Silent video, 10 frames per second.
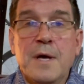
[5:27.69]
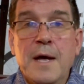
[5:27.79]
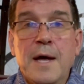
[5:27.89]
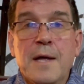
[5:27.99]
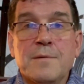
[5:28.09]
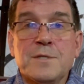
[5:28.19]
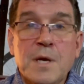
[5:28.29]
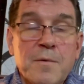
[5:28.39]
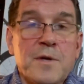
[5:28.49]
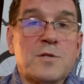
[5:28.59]
and
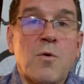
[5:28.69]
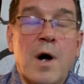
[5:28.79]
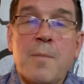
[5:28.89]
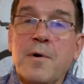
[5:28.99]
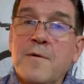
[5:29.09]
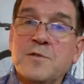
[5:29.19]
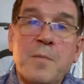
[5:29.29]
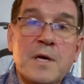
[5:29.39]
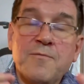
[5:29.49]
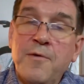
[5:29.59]
some of these cooperatives
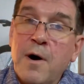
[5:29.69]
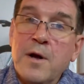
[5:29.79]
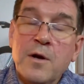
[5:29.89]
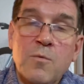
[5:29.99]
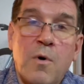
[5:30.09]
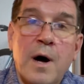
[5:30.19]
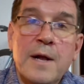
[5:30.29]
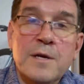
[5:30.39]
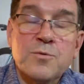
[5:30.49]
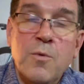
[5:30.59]
make very good wine
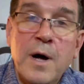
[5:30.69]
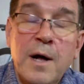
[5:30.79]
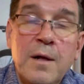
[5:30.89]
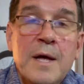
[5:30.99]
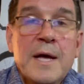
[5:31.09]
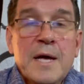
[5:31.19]
as well.